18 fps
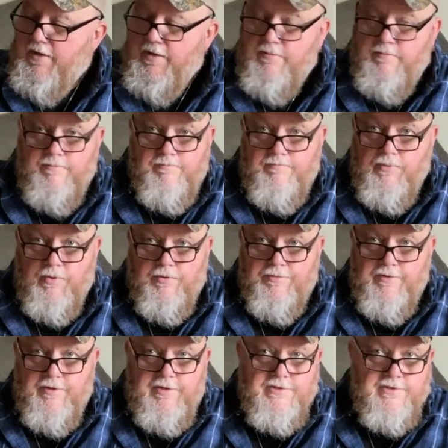and
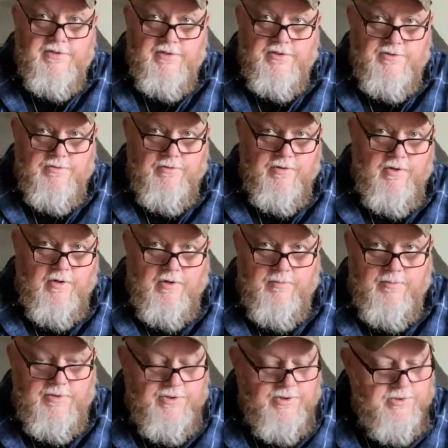both of these things are
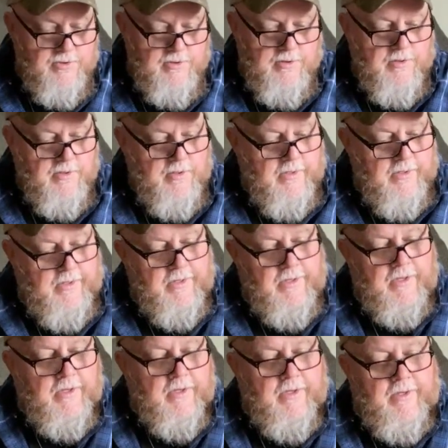garbage.
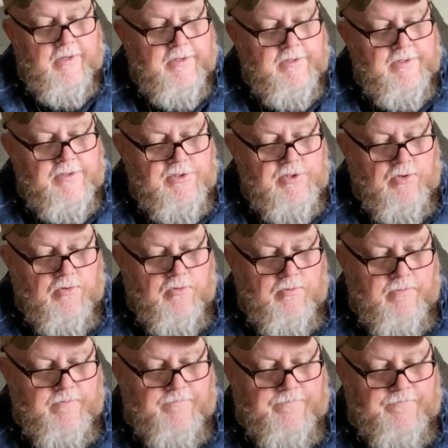So